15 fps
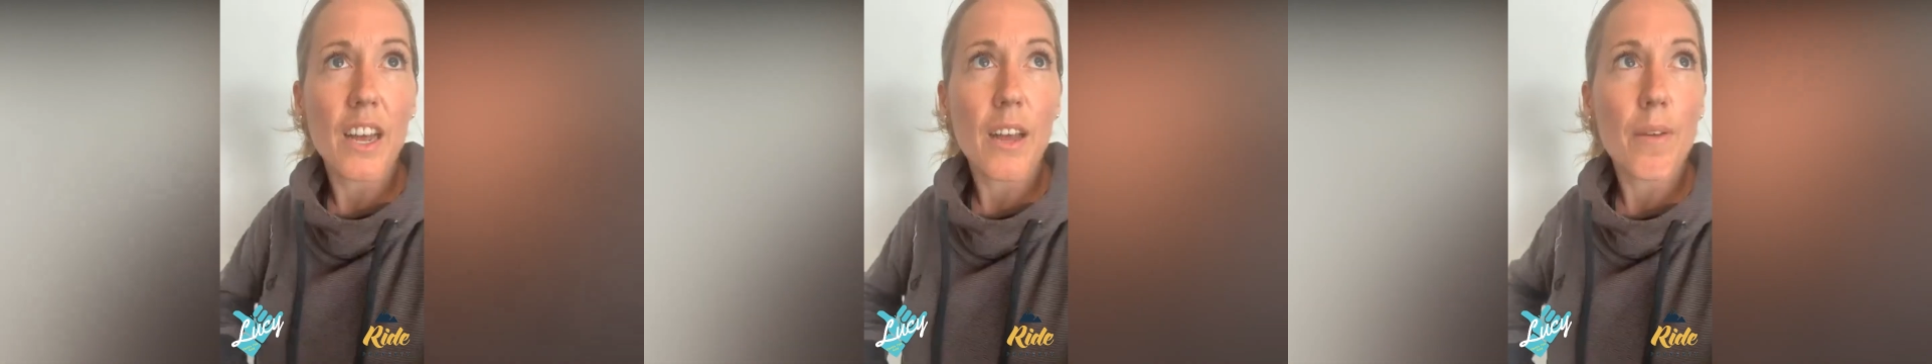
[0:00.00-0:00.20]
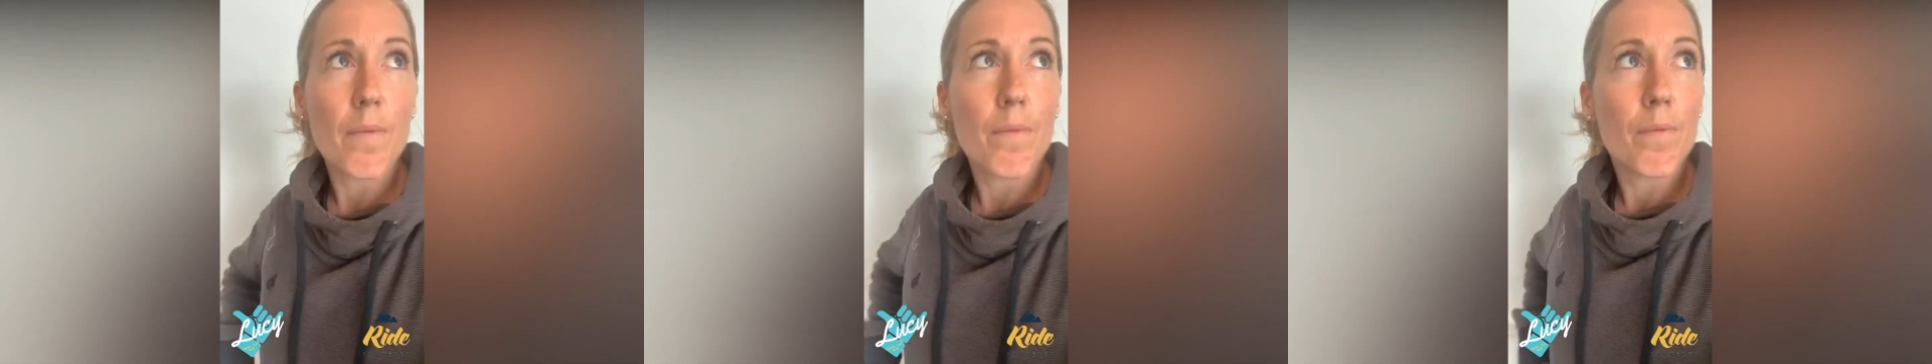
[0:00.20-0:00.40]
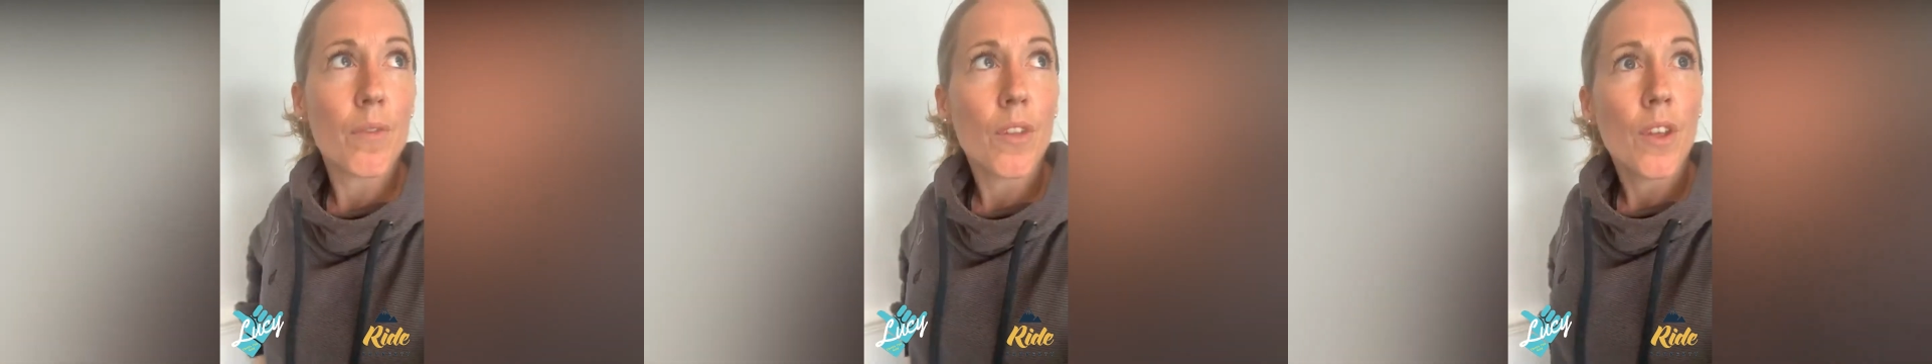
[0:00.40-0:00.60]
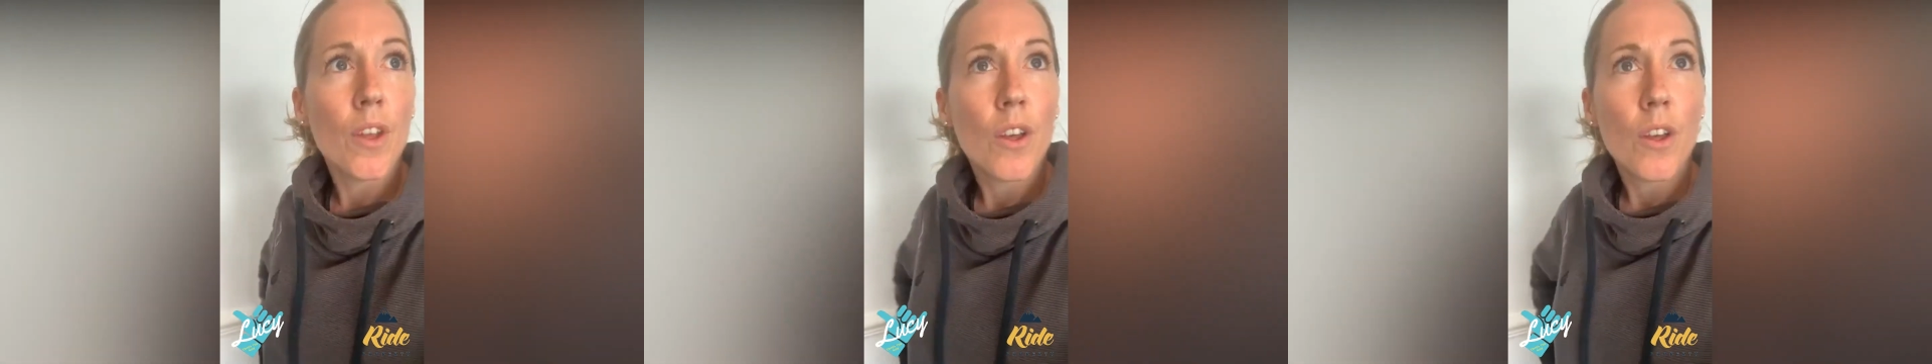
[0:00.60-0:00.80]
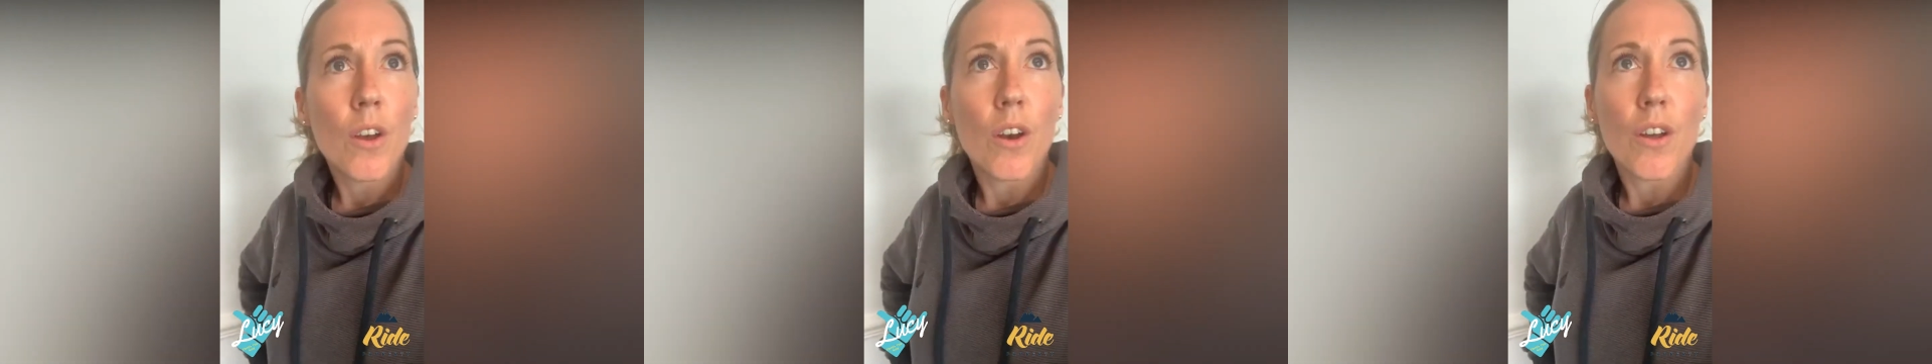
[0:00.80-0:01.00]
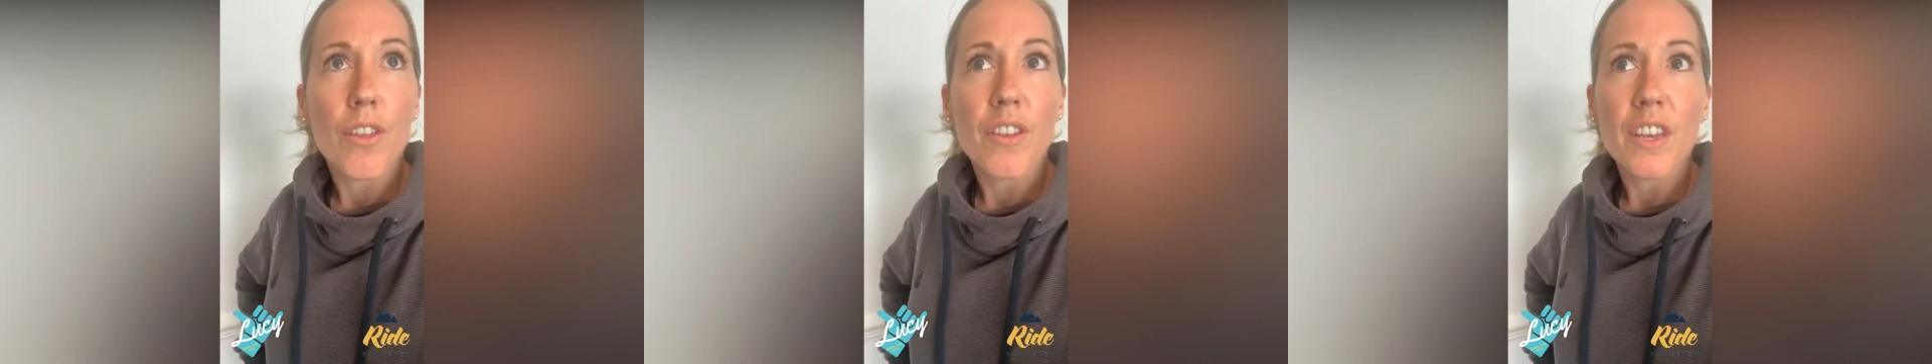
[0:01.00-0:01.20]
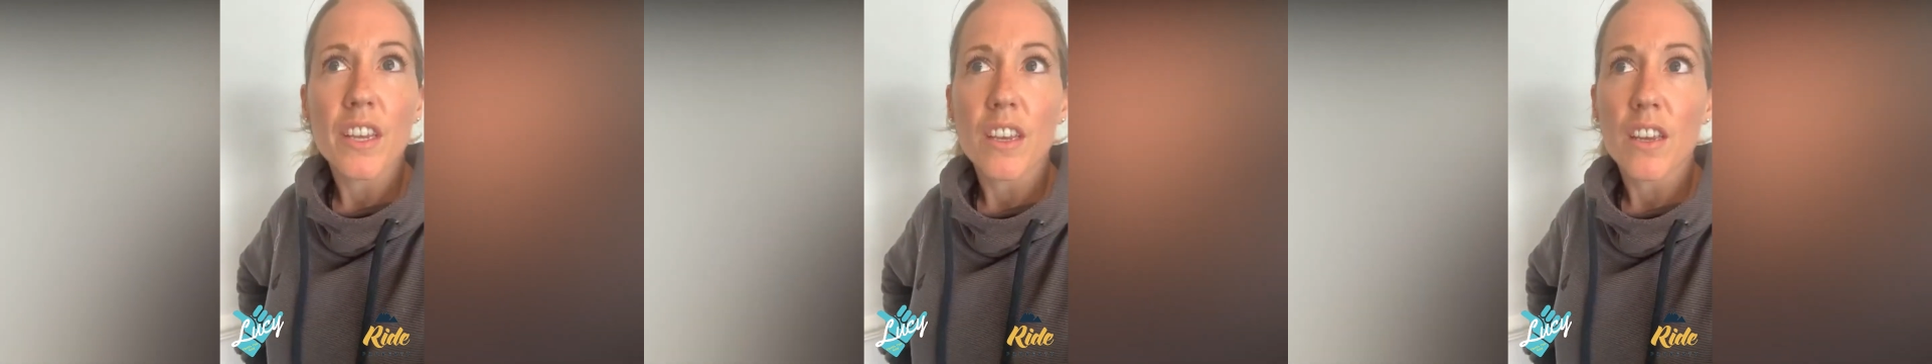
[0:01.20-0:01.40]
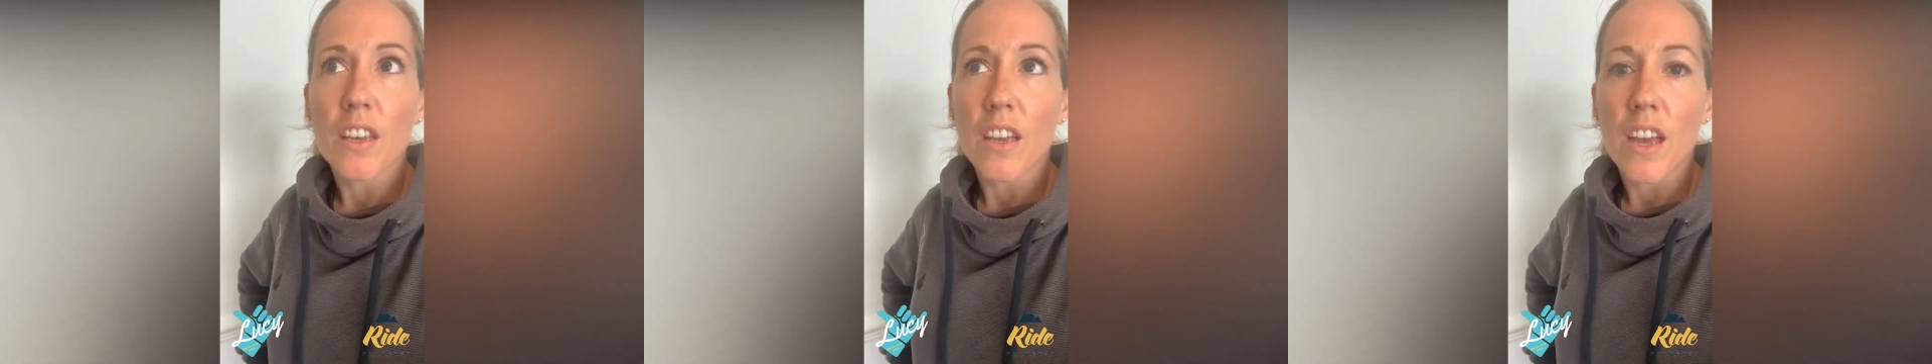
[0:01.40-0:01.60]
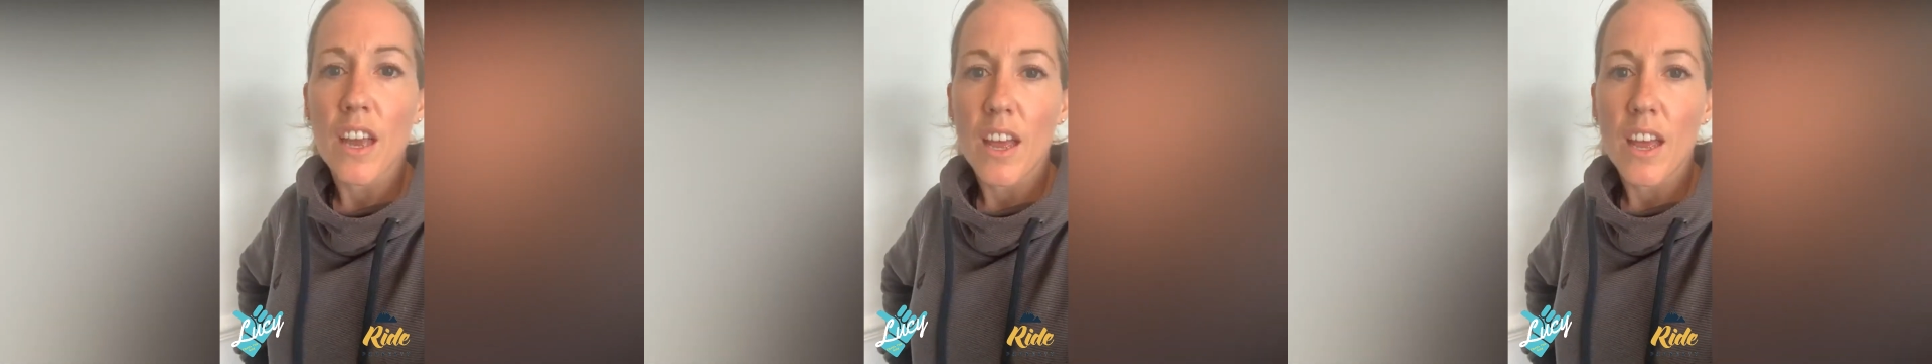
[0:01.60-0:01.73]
I think